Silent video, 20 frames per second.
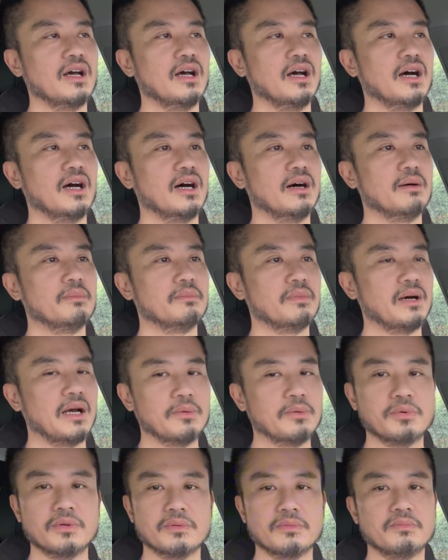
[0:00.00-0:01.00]
I
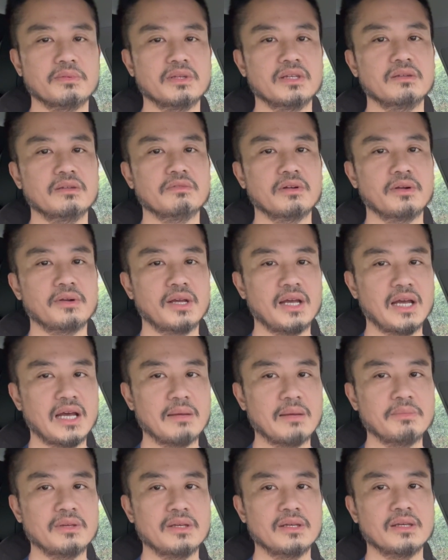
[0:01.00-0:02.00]
would be very
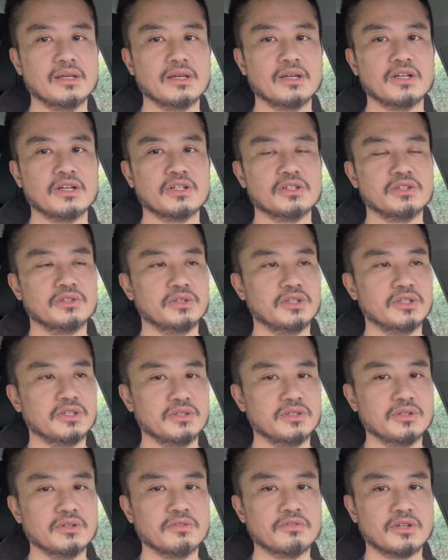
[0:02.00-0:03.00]
happy to
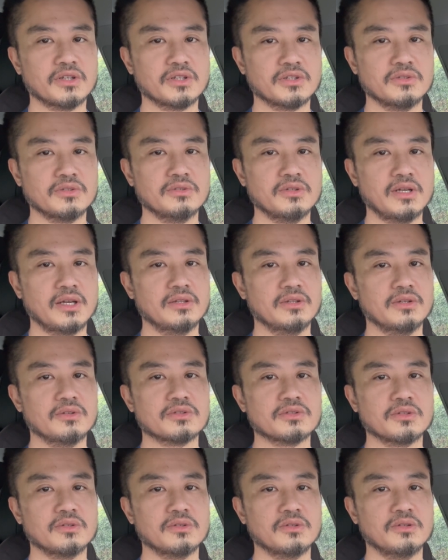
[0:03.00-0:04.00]
hear from you and
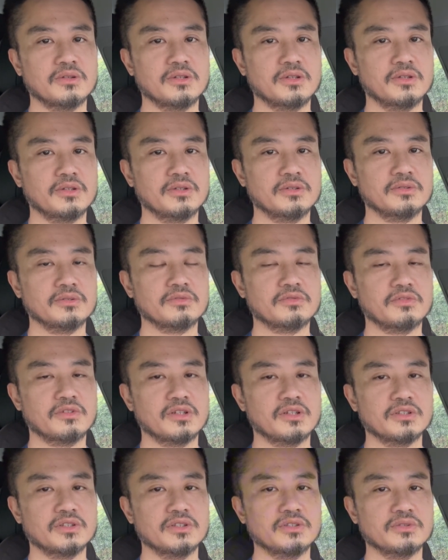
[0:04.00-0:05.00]
also learn
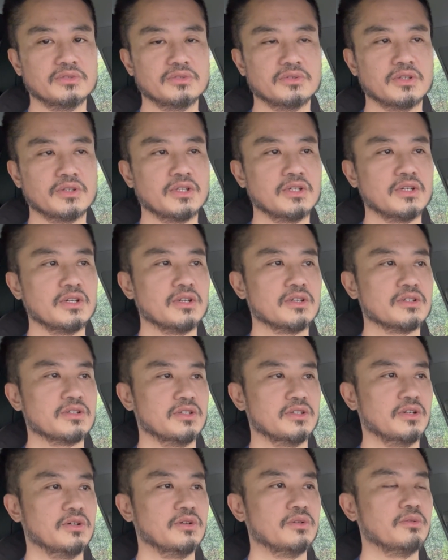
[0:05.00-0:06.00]
from you.
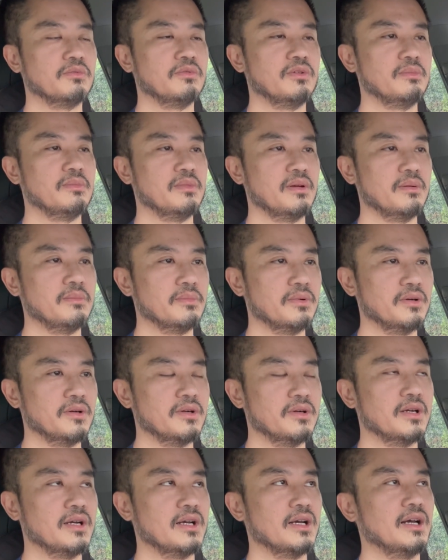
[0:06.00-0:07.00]
So
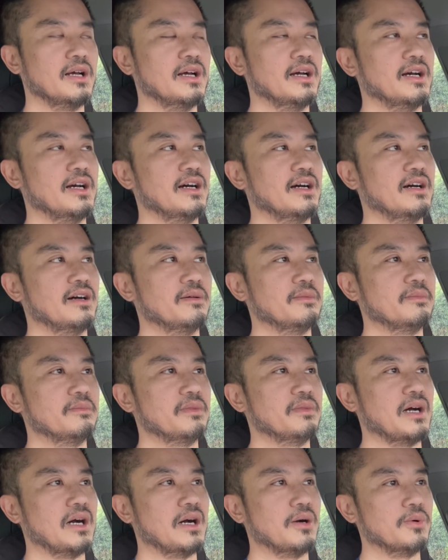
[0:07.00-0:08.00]
remember,
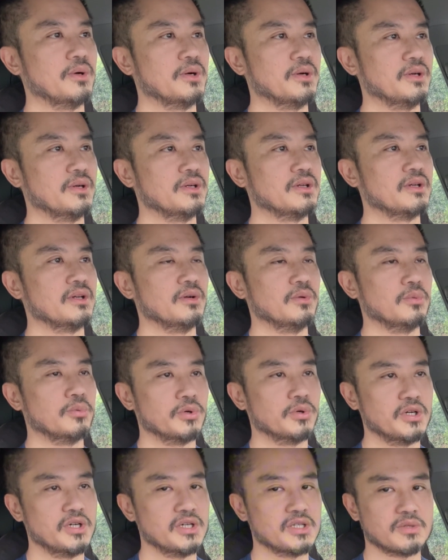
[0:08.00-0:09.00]
our
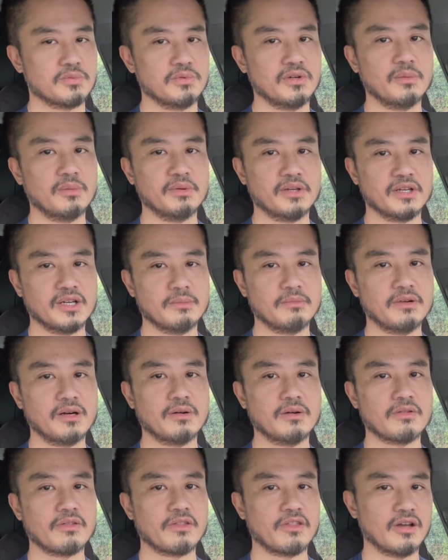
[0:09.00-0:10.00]
words will become
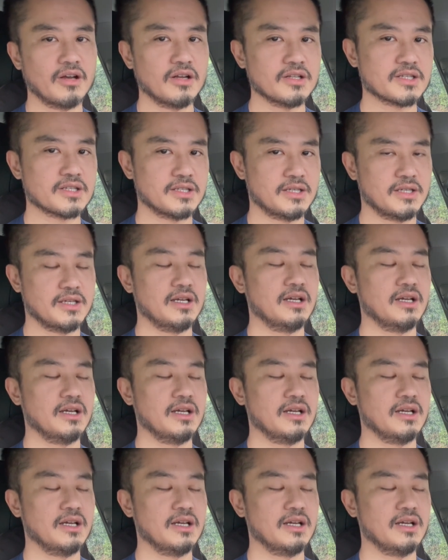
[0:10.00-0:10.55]
our thoughts